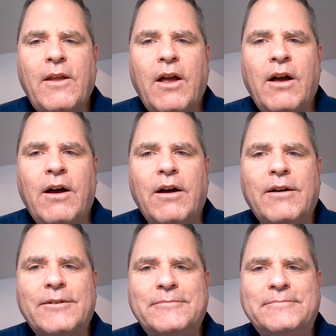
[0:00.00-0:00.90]

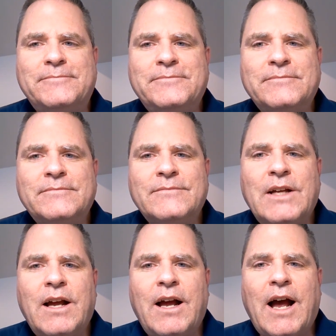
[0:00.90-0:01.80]
Huh.
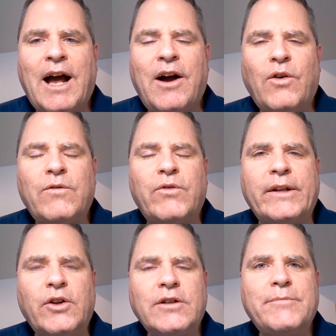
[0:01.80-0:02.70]
How have
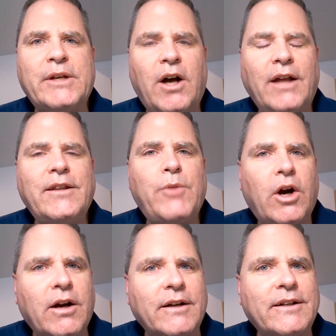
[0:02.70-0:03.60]
we looked beyond the
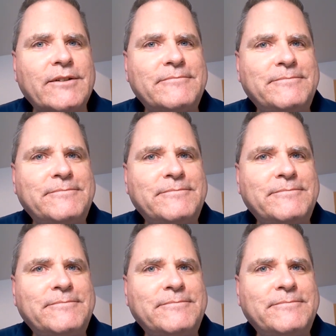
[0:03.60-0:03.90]
mark?